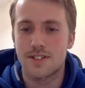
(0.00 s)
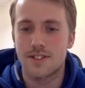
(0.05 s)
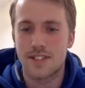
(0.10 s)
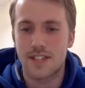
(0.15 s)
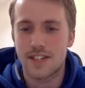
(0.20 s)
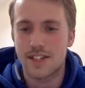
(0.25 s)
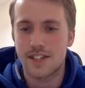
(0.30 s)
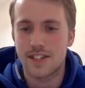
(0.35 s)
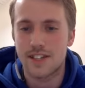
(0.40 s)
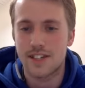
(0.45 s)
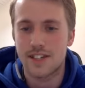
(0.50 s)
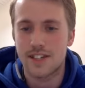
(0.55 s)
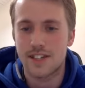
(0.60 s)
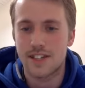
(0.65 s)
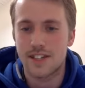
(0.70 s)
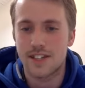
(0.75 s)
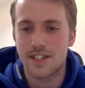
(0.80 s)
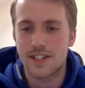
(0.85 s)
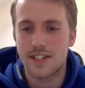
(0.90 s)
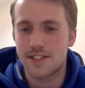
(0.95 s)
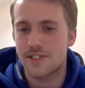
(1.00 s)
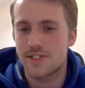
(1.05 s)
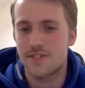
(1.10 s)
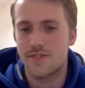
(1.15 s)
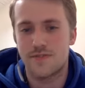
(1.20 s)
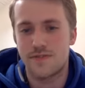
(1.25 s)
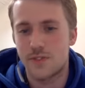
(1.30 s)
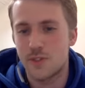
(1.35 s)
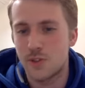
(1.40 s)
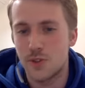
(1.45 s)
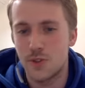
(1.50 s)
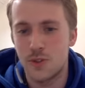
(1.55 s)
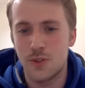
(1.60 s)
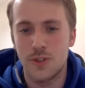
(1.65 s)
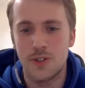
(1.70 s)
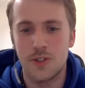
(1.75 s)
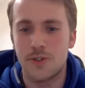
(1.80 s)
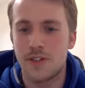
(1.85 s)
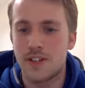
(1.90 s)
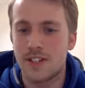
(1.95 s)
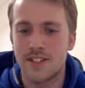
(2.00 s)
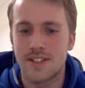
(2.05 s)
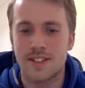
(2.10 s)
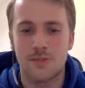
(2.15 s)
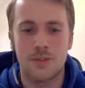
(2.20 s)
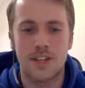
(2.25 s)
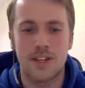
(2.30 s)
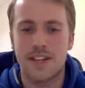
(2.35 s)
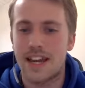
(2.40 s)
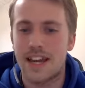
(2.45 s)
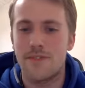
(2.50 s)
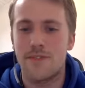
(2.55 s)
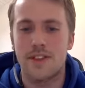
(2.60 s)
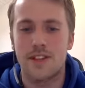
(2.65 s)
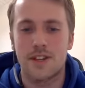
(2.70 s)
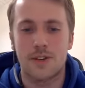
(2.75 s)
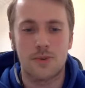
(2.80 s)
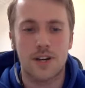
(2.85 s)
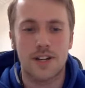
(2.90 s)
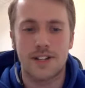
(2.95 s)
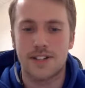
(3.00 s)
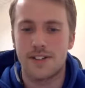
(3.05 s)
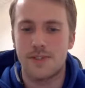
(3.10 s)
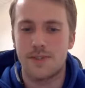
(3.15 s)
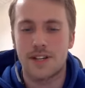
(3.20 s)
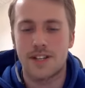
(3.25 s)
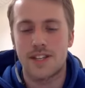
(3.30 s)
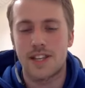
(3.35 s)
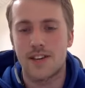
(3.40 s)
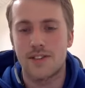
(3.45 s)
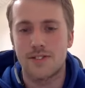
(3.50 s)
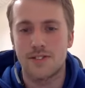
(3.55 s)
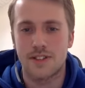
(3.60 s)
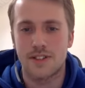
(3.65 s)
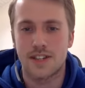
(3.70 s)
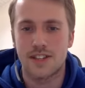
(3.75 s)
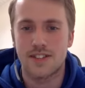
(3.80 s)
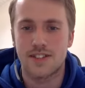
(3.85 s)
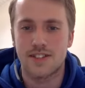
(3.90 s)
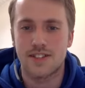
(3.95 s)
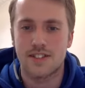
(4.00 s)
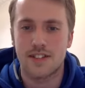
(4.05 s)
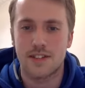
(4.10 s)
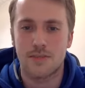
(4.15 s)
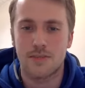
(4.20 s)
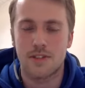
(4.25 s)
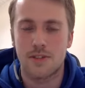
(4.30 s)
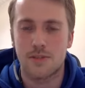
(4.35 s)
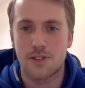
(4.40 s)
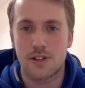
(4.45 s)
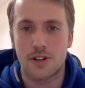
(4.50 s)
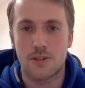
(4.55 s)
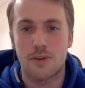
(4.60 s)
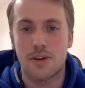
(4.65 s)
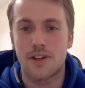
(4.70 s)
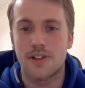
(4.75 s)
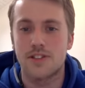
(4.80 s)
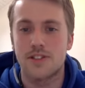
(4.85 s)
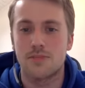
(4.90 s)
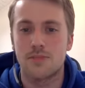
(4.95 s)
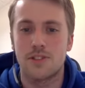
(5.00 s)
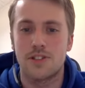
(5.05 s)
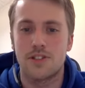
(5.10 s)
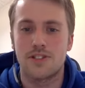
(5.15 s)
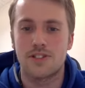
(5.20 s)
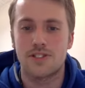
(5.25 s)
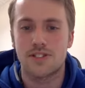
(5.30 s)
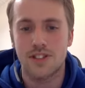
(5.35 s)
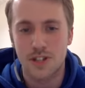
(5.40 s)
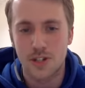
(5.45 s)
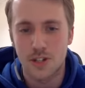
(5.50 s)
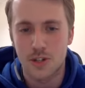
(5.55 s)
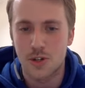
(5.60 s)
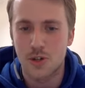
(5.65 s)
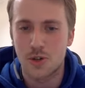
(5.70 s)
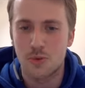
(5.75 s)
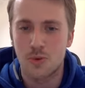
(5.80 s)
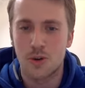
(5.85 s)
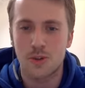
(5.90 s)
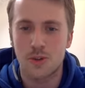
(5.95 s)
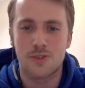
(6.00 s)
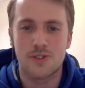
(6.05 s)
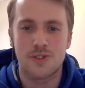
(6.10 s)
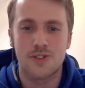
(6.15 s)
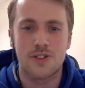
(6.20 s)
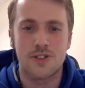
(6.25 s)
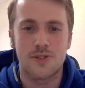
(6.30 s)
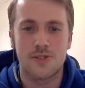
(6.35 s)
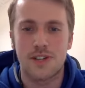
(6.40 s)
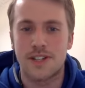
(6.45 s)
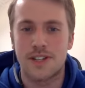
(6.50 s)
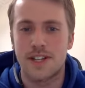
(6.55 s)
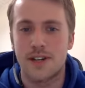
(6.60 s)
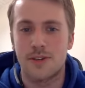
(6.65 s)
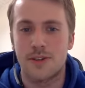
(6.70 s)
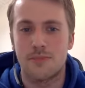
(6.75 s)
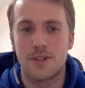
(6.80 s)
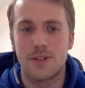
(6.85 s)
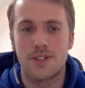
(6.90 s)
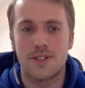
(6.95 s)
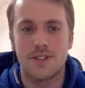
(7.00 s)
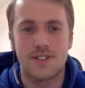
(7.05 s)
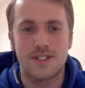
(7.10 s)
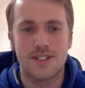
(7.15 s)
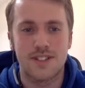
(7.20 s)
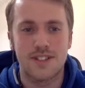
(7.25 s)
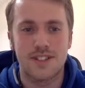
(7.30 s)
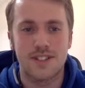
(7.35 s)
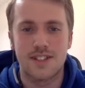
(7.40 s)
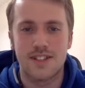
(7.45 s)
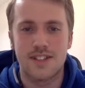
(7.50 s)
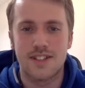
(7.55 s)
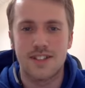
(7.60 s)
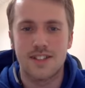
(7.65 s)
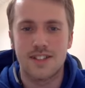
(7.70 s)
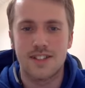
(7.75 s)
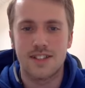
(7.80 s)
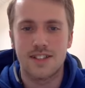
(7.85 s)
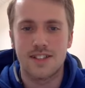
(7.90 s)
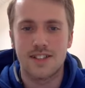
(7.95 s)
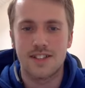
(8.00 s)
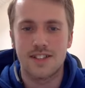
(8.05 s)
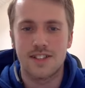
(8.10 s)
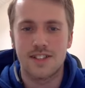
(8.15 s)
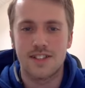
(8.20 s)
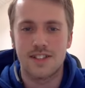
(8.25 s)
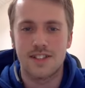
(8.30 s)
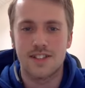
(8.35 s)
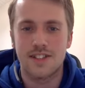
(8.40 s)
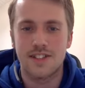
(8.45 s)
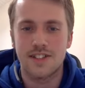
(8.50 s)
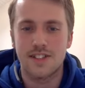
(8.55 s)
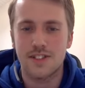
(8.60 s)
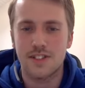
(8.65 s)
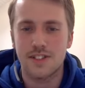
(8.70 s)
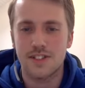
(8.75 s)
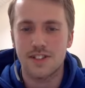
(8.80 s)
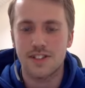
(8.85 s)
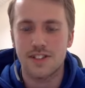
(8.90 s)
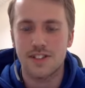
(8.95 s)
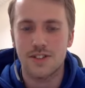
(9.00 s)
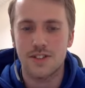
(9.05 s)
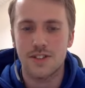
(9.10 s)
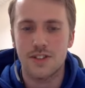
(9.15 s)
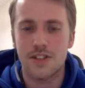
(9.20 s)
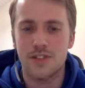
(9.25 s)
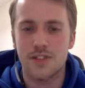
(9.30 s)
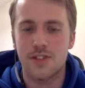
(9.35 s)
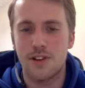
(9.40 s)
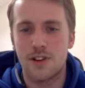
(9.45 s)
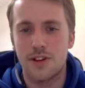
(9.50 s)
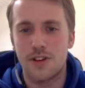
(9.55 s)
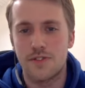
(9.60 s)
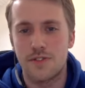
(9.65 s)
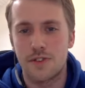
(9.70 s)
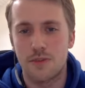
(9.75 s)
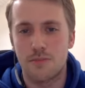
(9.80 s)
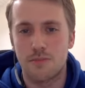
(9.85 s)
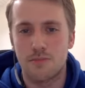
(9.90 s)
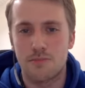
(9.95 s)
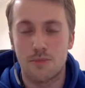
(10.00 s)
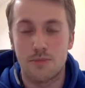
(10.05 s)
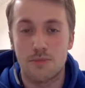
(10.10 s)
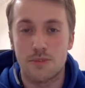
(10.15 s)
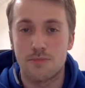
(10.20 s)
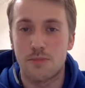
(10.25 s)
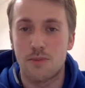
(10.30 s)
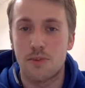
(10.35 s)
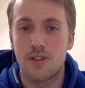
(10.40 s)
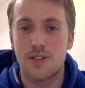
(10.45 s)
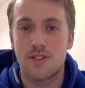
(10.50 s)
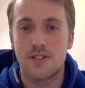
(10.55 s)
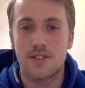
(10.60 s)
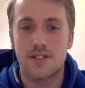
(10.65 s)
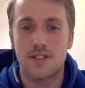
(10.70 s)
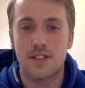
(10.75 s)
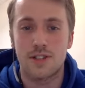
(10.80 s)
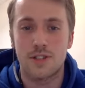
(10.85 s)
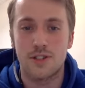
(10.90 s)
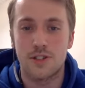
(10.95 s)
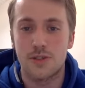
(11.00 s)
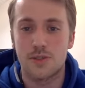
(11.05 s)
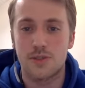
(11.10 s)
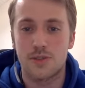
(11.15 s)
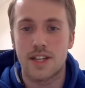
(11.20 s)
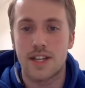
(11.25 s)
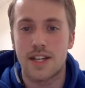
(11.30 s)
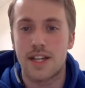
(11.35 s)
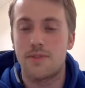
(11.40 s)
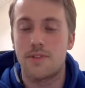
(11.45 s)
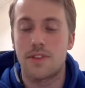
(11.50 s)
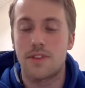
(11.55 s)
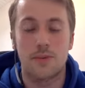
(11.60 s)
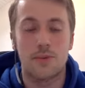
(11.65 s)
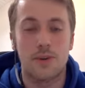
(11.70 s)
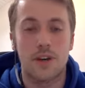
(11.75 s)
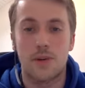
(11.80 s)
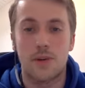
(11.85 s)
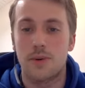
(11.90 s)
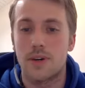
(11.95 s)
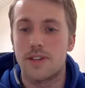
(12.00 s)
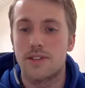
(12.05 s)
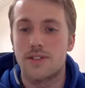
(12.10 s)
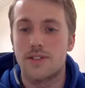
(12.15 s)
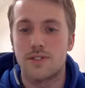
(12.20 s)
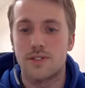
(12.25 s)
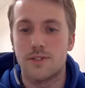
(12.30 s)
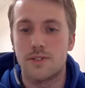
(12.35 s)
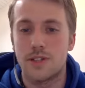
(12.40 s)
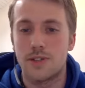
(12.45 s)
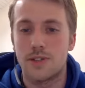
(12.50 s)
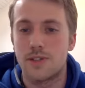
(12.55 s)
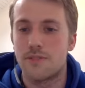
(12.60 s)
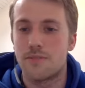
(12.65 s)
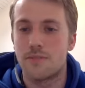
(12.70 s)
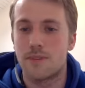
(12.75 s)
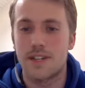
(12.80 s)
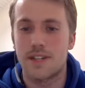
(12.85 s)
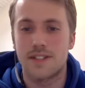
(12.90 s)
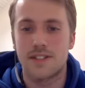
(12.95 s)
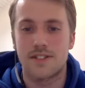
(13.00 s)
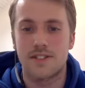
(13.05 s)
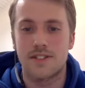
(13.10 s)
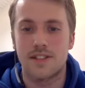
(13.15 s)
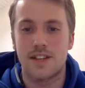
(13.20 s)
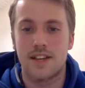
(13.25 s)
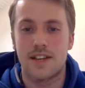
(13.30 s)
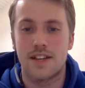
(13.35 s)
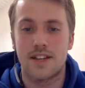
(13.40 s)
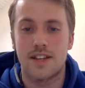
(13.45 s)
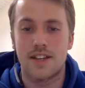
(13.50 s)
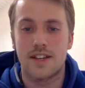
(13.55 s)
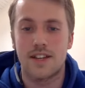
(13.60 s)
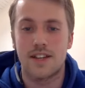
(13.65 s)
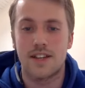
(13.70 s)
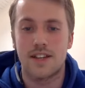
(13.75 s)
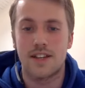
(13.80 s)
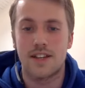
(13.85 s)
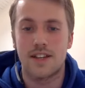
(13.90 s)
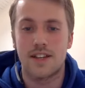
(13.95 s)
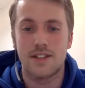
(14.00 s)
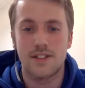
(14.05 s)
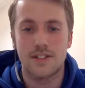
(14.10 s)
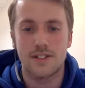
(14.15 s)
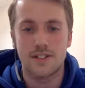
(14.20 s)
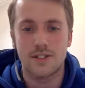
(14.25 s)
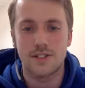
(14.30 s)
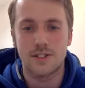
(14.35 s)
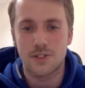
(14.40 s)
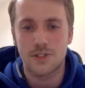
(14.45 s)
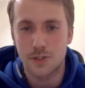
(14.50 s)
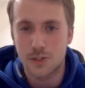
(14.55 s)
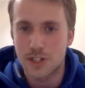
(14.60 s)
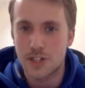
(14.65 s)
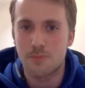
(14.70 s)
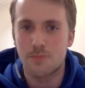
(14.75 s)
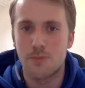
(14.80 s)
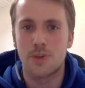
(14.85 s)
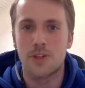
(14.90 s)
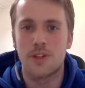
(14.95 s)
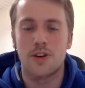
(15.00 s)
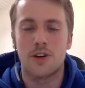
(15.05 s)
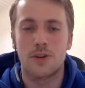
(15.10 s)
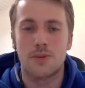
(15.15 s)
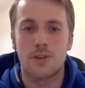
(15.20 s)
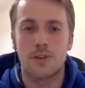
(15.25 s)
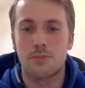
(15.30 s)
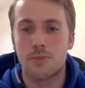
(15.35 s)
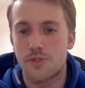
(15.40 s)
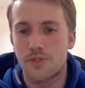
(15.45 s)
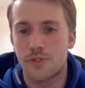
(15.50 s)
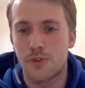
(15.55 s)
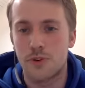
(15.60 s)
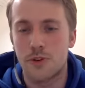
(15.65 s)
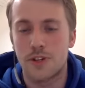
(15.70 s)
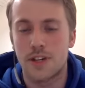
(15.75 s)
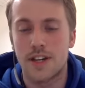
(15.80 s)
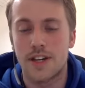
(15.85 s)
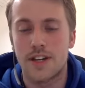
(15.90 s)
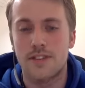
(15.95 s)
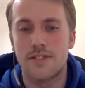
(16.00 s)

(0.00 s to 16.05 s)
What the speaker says: Take food, drinks, we get everything right now. So I guess it's the same thing with our bodies. We just want results right now. But that's a good thing to learn from sports, that you don't get everything right away. You need to have patience and you need to put in hard work before you get it.